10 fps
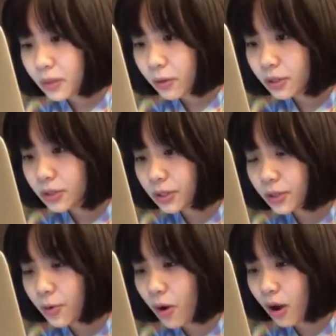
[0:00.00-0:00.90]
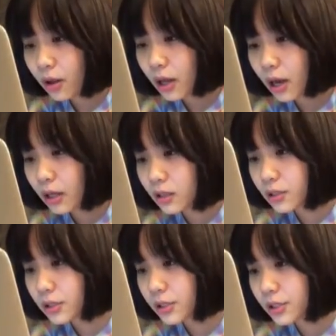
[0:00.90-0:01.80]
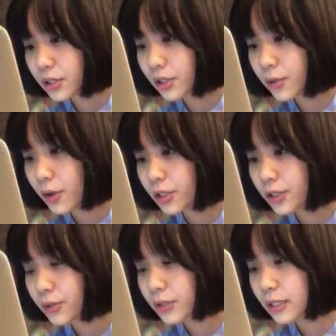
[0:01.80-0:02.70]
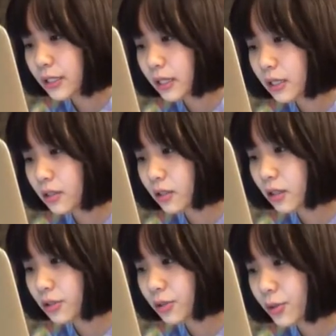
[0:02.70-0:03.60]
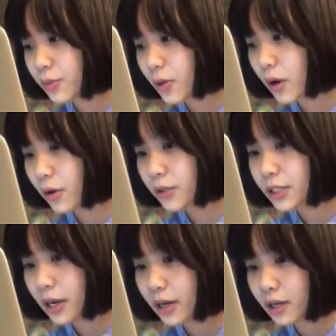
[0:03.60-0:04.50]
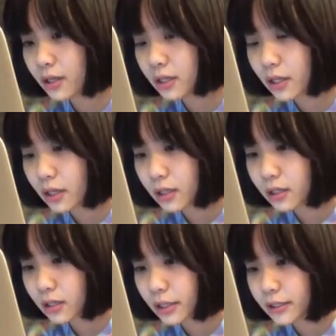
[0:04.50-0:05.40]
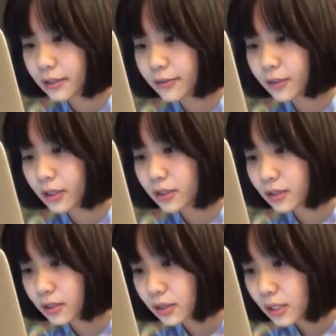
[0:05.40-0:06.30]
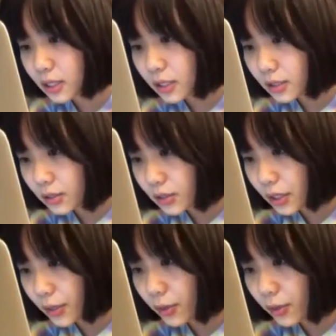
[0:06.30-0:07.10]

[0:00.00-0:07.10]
Once in a while, I looked to see where she was sitting in the lunchroom or check the elective list to see